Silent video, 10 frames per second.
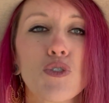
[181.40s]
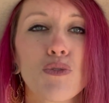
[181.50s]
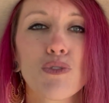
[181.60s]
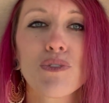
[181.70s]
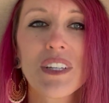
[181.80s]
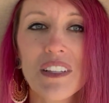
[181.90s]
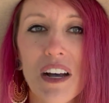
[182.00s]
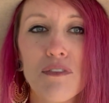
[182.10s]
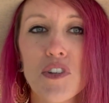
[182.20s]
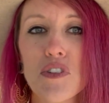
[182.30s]
truly
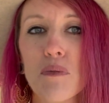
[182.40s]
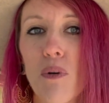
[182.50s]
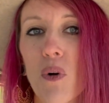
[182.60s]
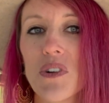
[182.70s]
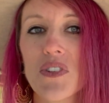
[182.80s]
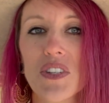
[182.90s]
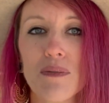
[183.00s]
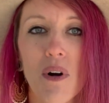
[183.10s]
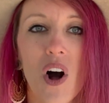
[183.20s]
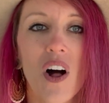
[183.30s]
love to support
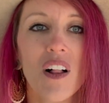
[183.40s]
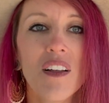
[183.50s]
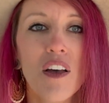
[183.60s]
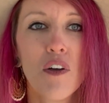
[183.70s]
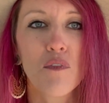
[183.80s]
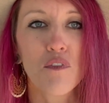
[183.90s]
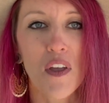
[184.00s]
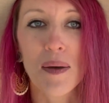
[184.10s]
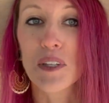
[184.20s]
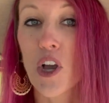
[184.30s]
small
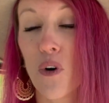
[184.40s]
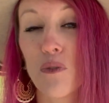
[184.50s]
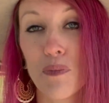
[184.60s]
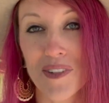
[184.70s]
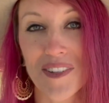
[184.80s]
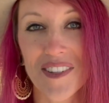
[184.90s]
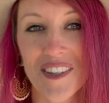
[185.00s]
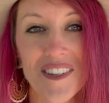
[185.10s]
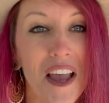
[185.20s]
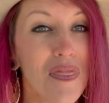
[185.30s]
family-owned
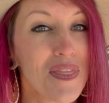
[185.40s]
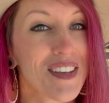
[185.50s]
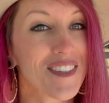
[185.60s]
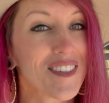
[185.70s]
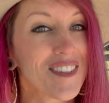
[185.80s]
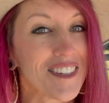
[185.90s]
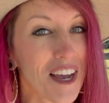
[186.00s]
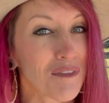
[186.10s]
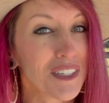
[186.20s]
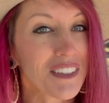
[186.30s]
businesses, and this is
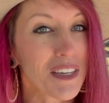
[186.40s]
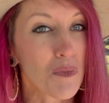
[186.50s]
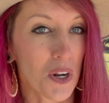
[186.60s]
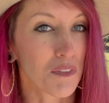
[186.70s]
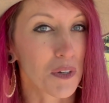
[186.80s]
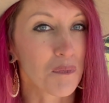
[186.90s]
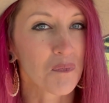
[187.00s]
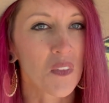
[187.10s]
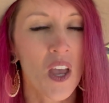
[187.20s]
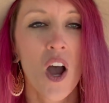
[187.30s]
definitely one of them.
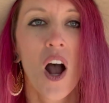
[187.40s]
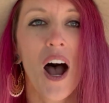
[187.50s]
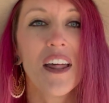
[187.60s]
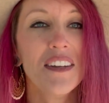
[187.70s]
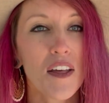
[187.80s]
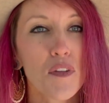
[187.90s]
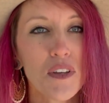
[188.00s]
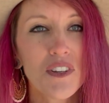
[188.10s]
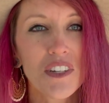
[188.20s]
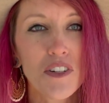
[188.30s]
Another
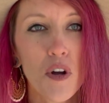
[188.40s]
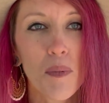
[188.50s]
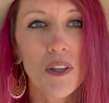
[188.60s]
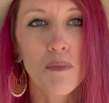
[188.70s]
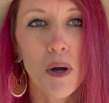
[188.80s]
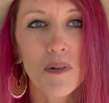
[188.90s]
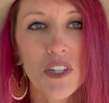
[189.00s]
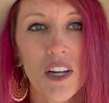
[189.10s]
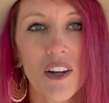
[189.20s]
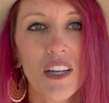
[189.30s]
thing you need to know about the
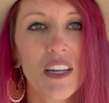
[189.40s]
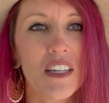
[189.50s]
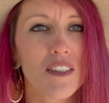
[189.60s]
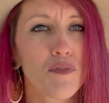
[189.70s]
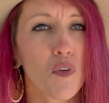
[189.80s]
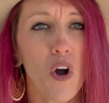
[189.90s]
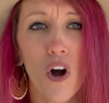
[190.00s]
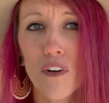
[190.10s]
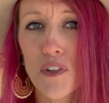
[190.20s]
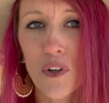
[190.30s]
Barberton area is for
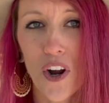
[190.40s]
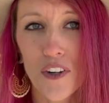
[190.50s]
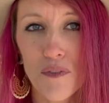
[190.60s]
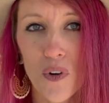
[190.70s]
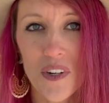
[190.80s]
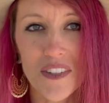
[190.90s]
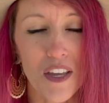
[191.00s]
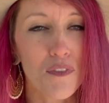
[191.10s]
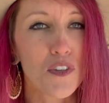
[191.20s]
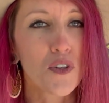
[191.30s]
all of you carnivores, if
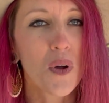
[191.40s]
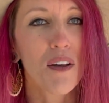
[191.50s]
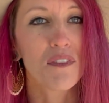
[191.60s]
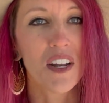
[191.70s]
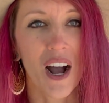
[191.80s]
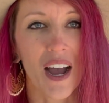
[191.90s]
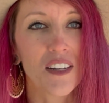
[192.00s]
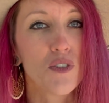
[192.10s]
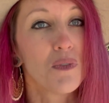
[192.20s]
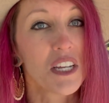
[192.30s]
you have not,
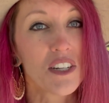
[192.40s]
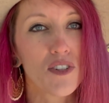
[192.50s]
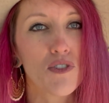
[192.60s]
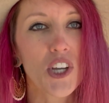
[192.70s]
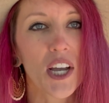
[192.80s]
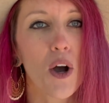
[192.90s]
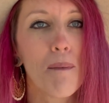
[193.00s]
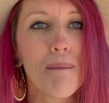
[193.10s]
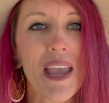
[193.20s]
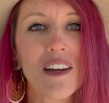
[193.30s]
you need to check out
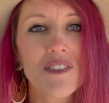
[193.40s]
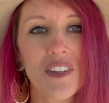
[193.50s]
Mayor's